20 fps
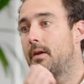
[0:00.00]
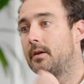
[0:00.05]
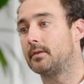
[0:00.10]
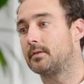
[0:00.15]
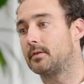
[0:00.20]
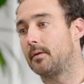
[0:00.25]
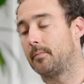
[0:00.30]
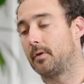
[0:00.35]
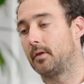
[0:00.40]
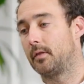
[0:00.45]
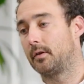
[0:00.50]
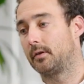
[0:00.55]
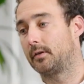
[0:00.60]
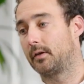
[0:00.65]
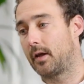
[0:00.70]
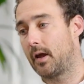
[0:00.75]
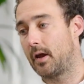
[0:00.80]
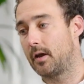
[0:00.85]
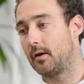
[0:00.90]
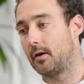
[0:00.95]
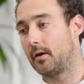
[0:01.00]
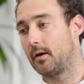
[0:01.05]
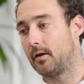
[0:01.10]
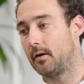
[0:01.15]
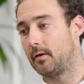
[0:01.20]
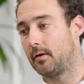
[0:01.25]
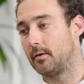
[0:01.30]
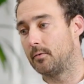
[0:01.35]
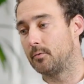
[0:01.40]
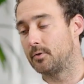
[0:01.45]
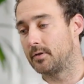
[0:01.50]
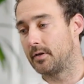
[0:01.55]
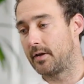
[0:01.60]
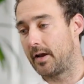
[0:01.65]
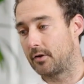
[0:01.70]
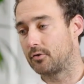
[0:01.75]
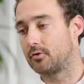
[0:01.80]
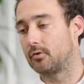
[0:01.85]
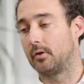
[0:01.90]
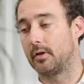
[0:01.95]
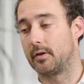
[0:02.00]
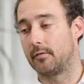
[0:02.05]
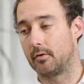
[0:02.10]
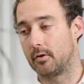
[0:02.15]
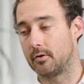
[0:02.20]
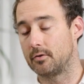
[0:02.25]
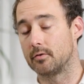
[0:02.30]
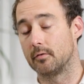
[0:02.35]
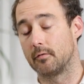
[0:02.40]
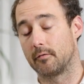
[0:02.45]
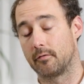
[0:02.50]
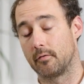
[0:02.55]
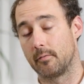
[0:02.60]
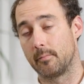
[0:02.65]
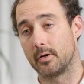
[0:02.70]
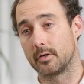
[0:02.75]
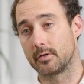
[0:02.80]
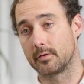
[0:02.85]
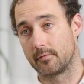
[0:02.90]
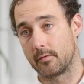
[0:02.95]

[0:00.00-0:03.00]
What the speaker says: is something that, again, was a natural evolution from us,